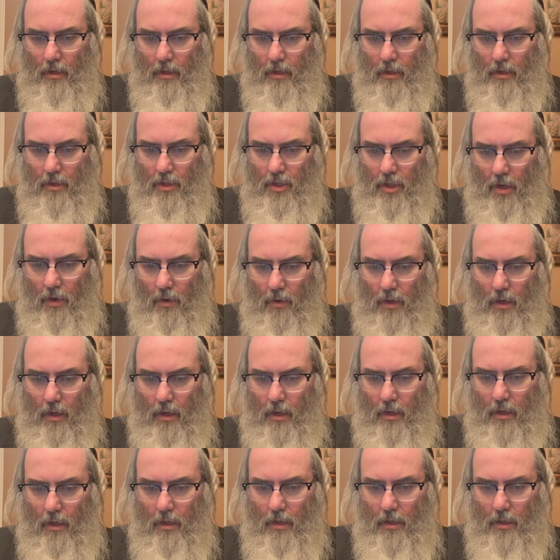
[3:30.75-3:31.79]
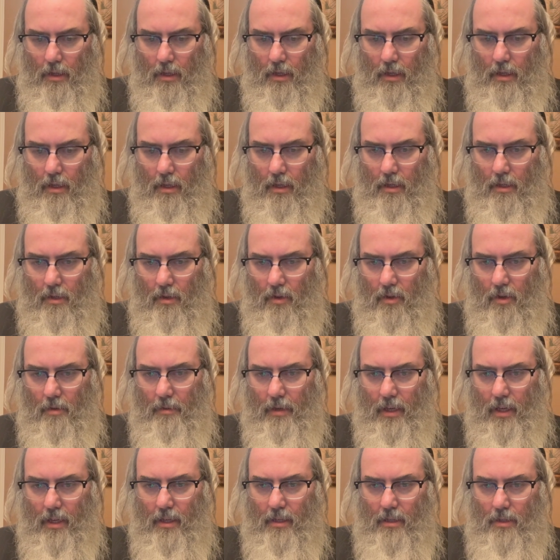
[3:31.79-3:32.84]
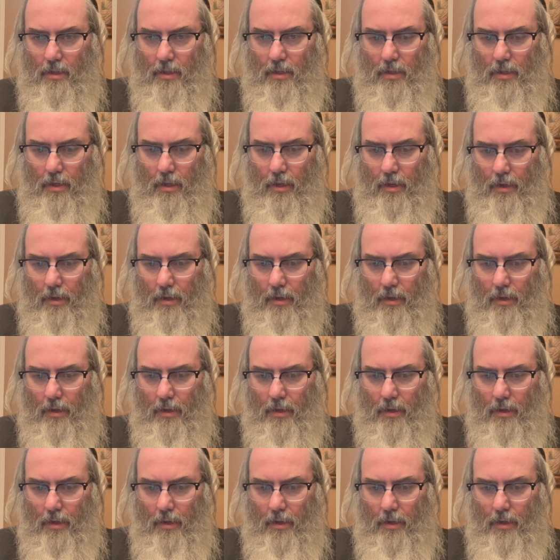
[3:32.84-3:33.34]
So, the Torah begins.